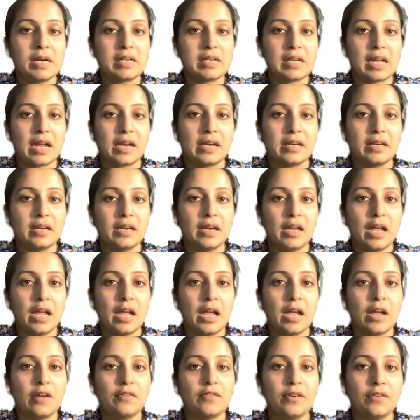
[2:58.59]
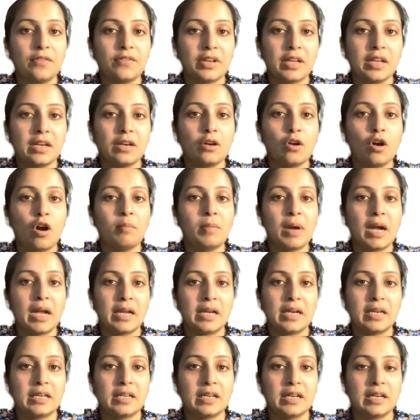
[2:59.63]
10, 15,
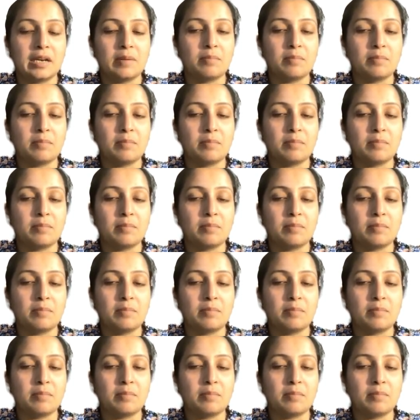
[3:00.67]
18.